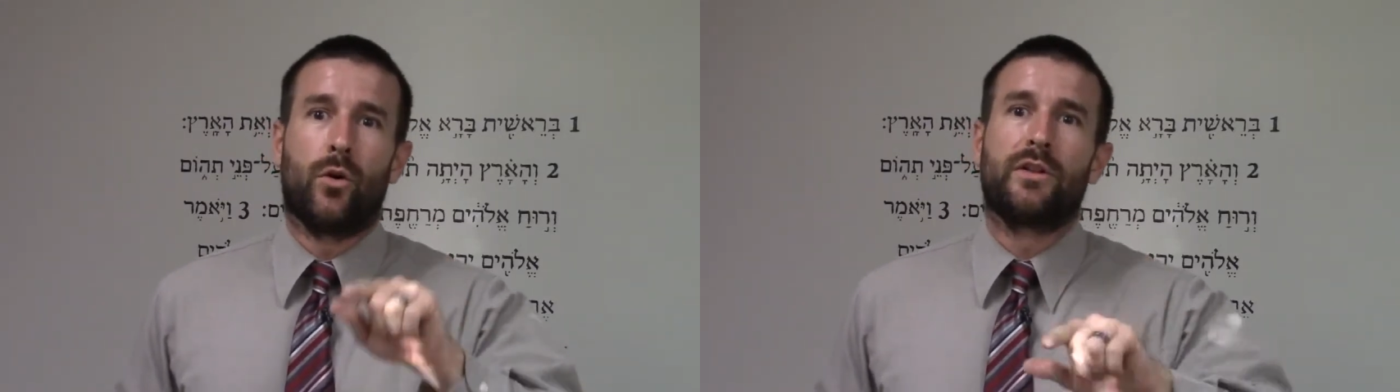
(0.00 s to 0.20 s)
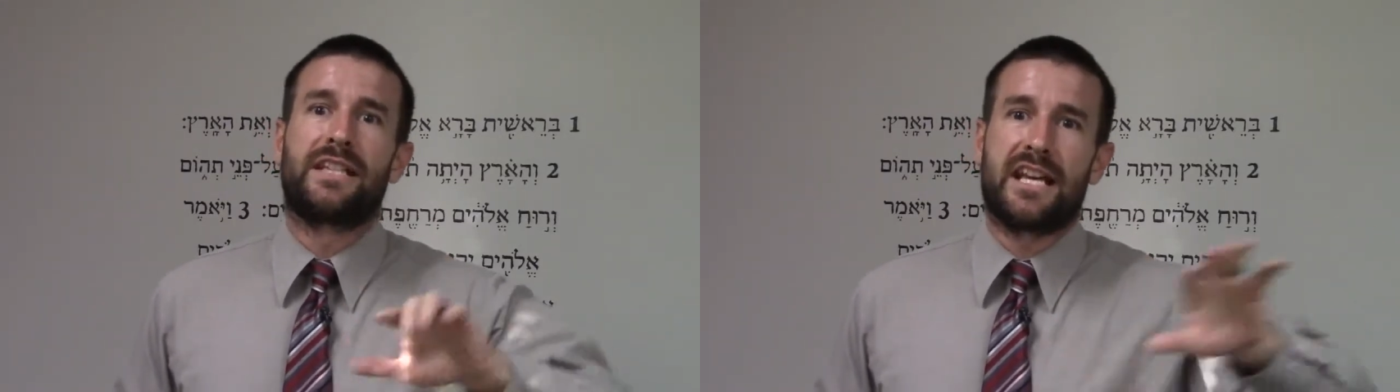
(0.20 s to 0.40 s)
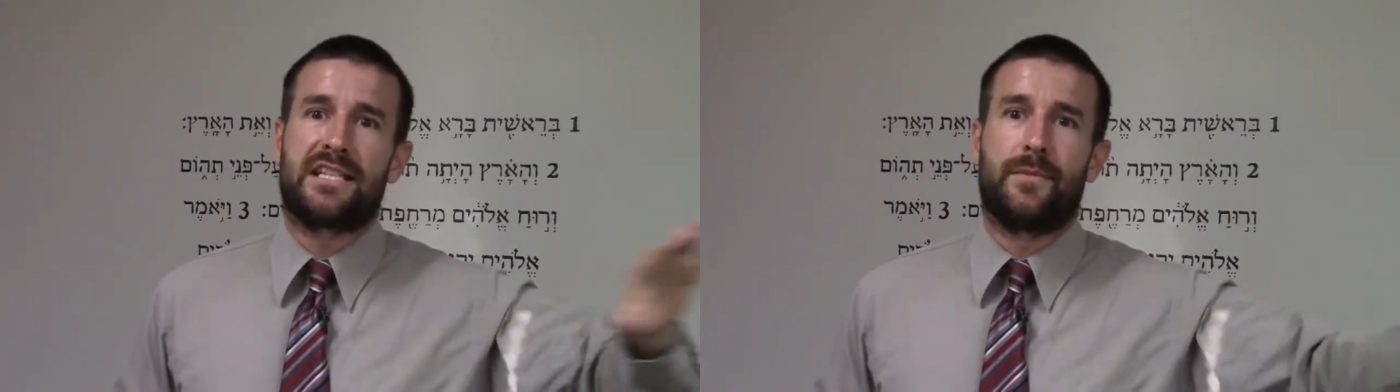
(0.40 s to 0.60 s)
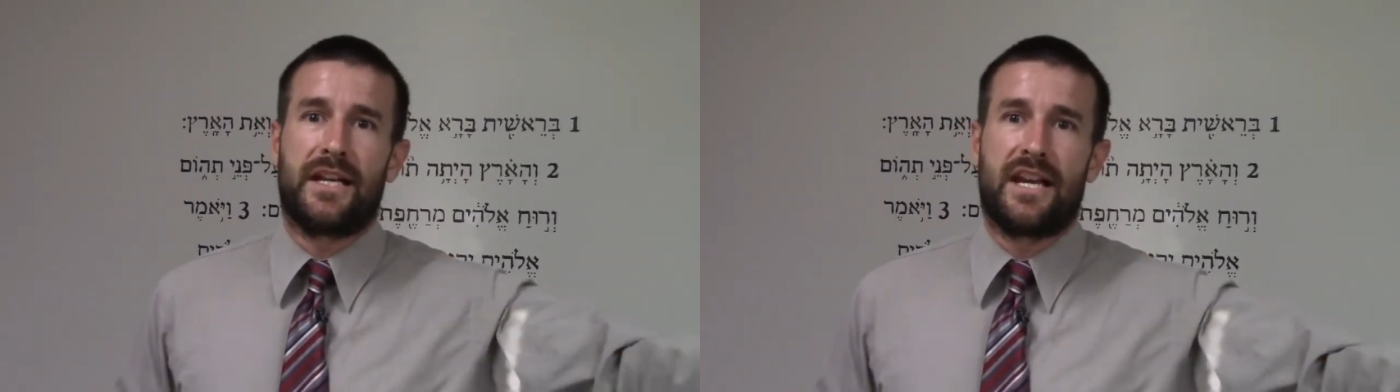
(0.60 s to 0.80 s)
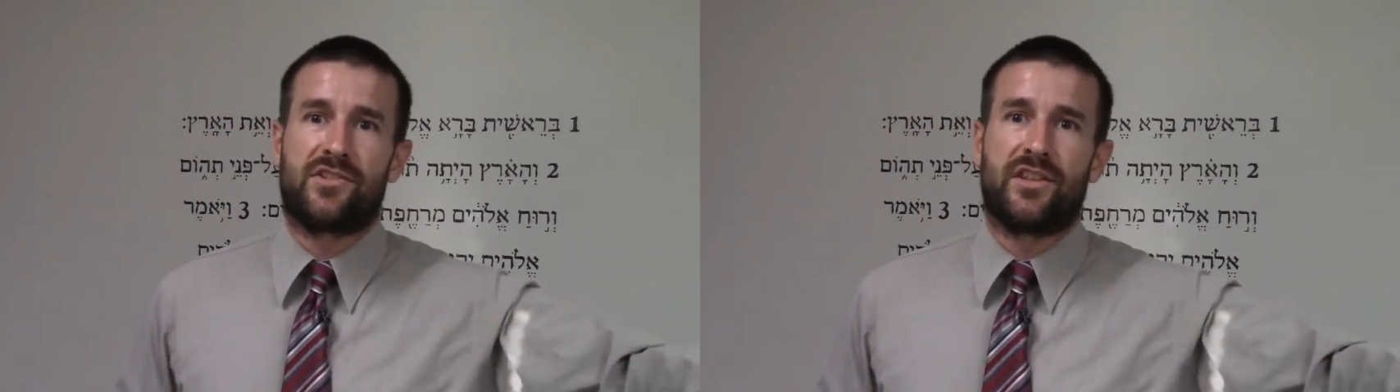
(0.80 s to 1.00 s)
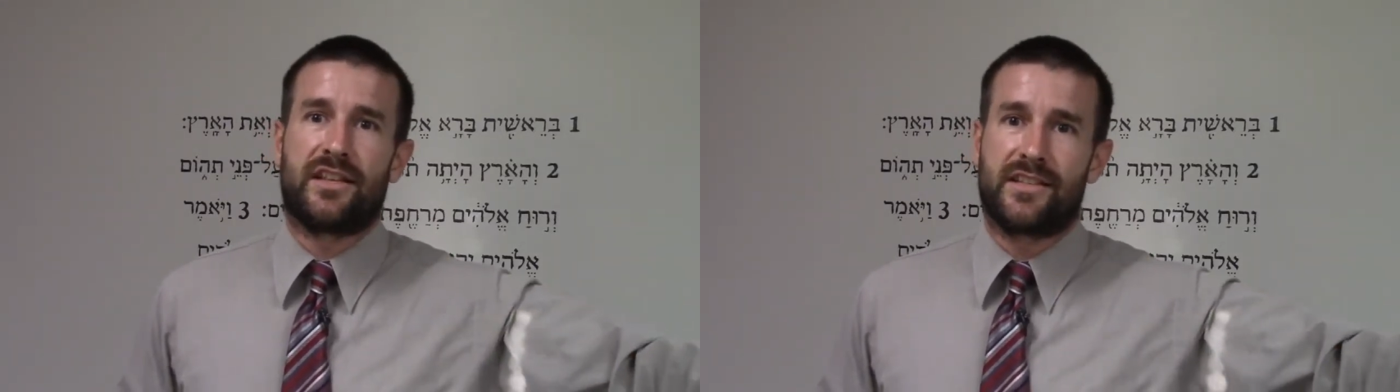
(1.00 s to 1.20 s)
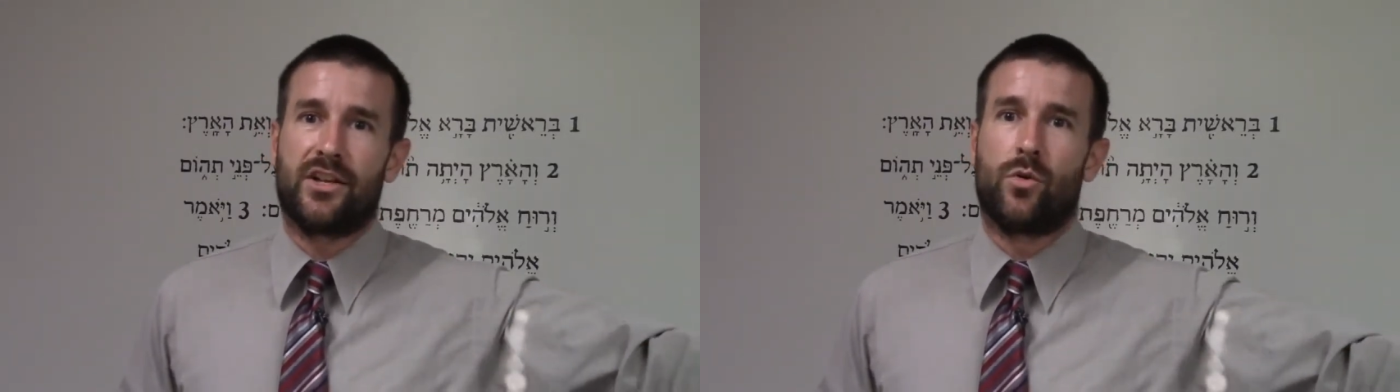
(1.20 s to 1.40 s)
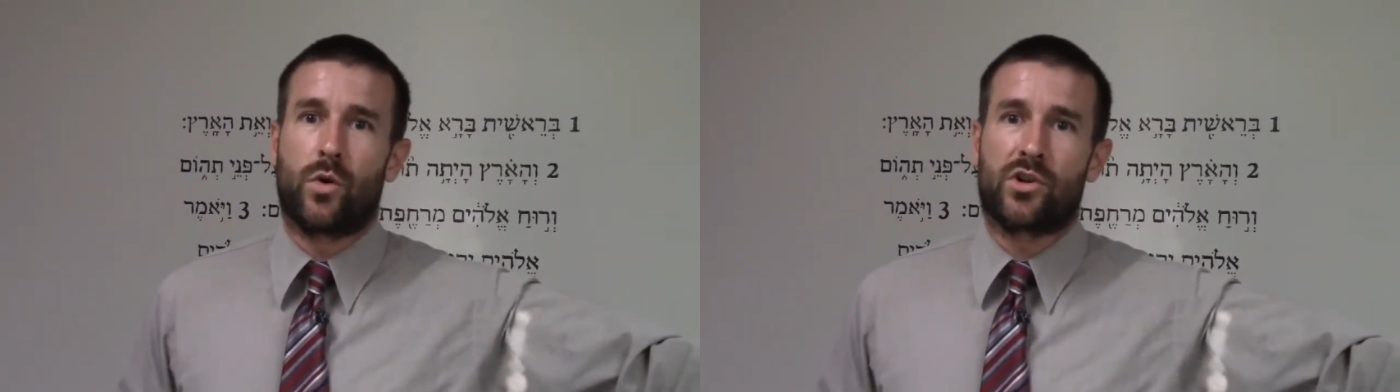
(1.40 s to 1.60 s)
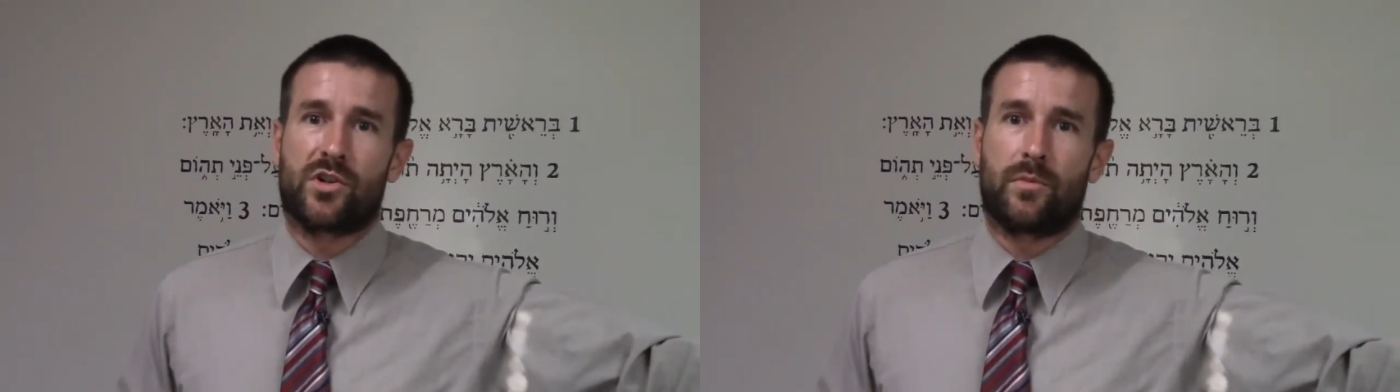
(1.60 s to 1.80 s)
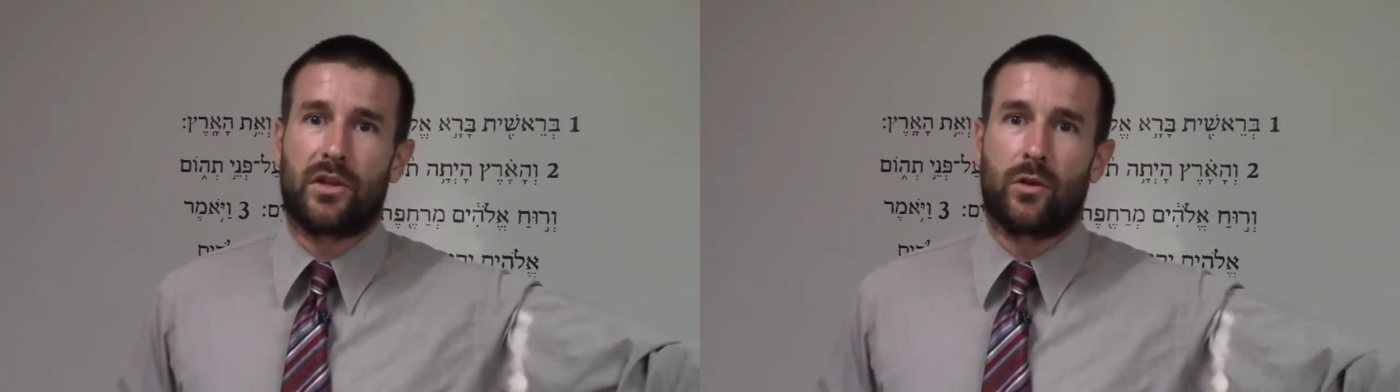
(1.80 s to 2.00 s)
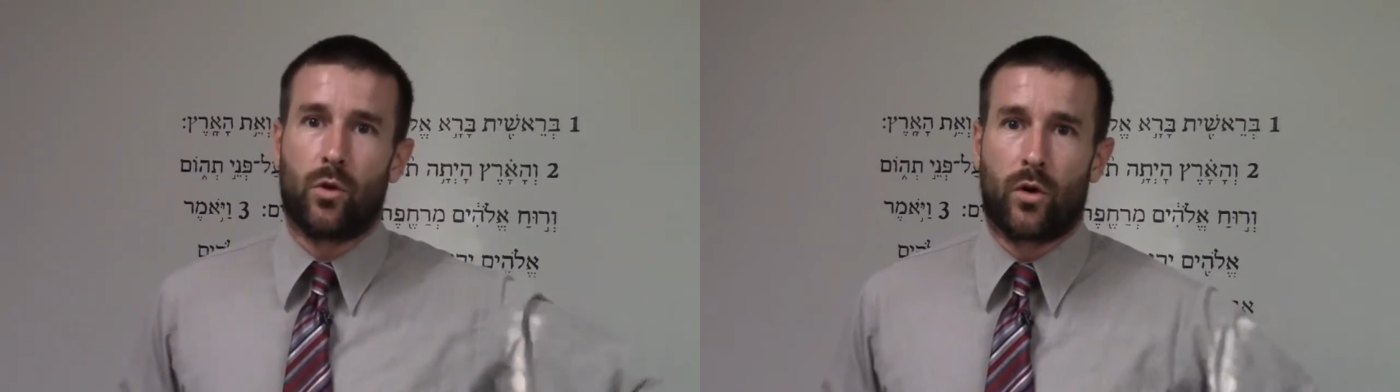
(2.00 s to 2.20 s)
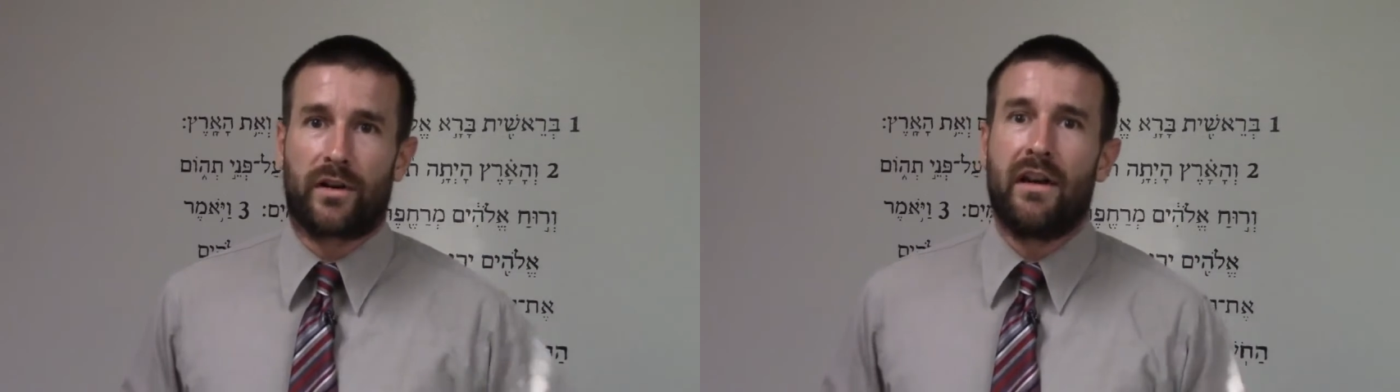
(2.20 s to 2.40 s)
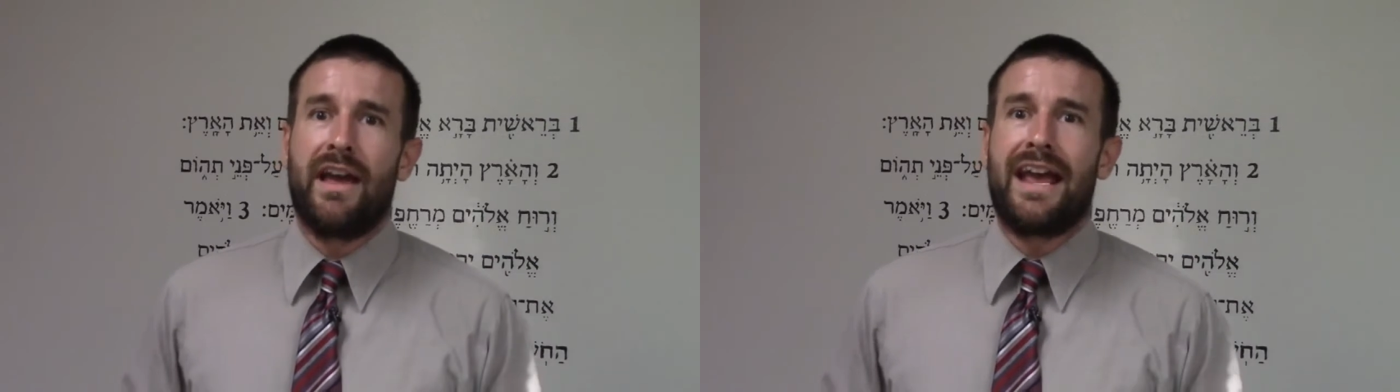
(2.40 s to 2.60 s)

Old Testament nation that still worshiped the Lord.